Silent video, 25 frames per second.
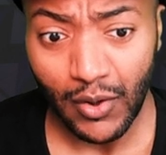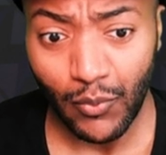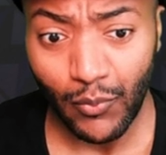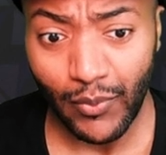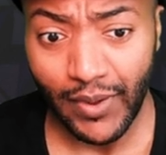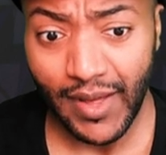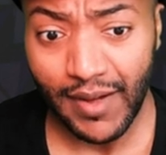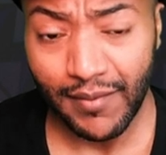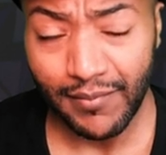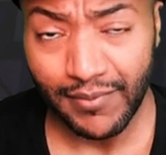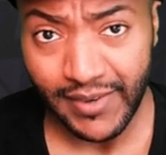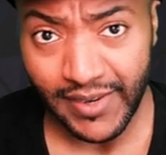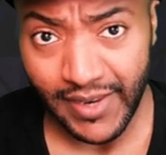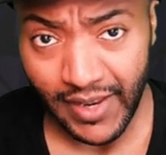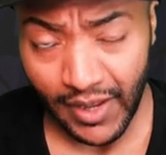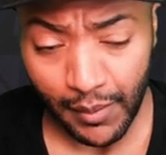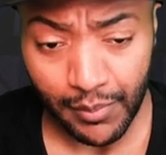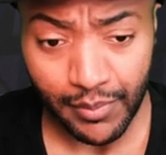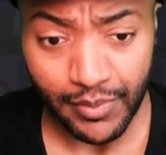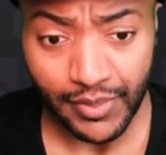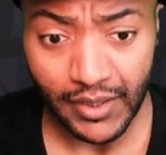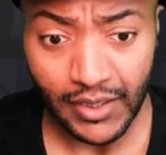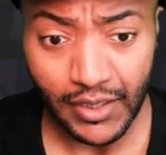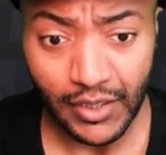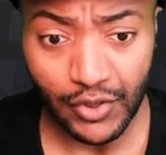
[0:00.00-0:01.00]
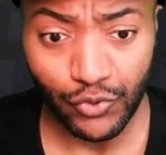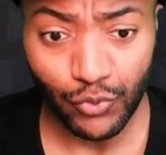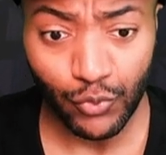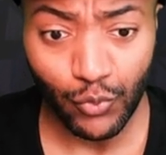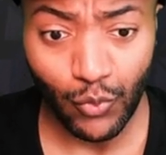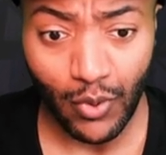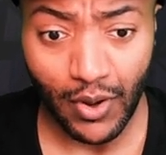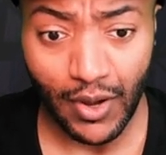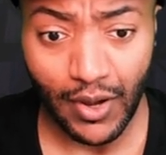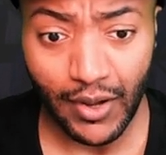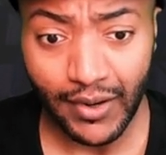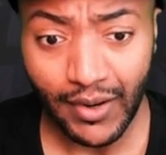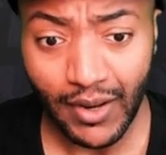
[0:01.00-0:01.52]
We have depth in the
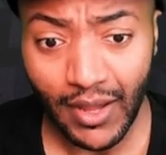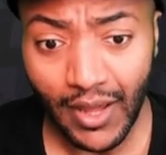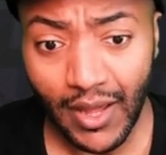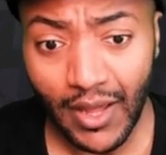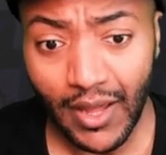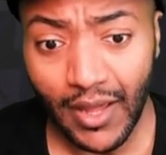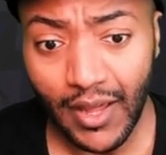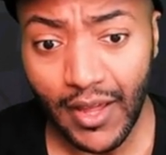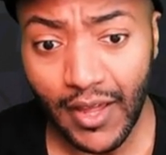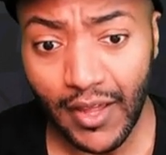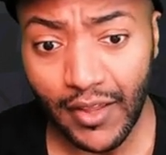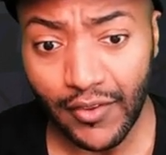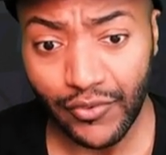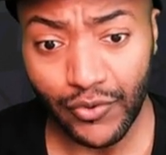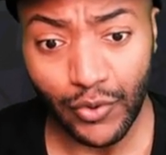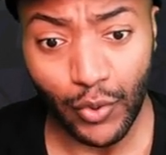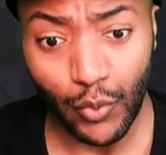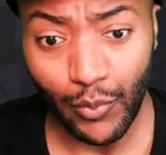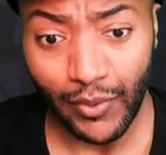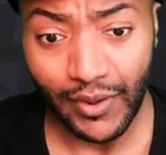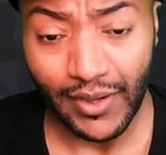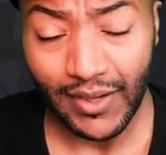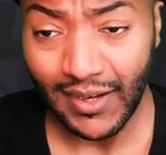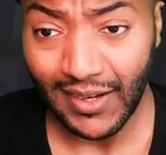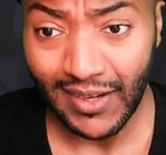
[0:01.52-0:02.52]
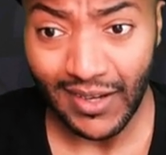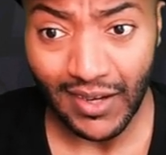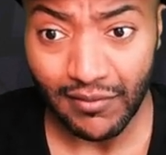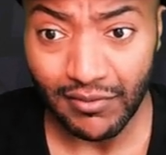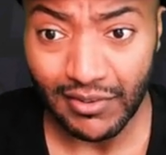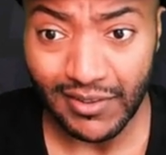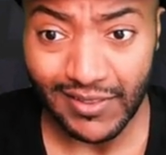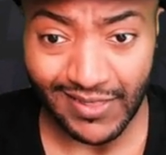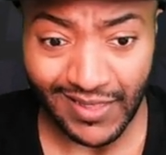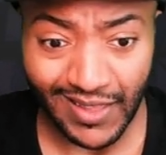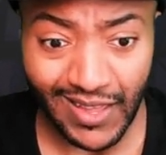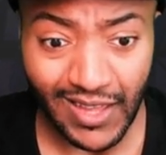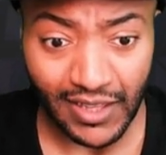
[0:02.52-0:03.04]
squad, and so we could
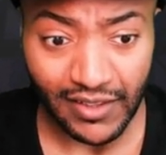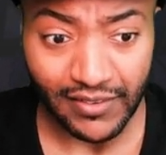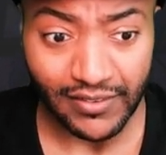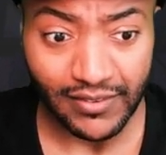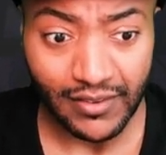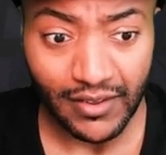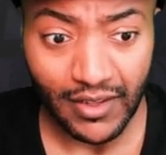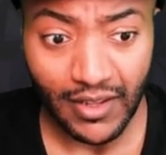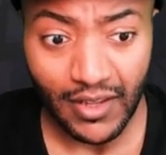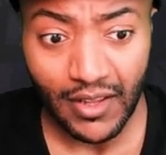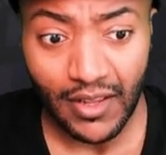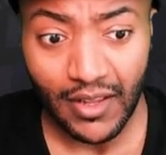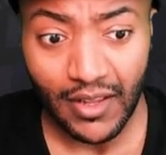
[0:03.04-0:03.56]
cover things.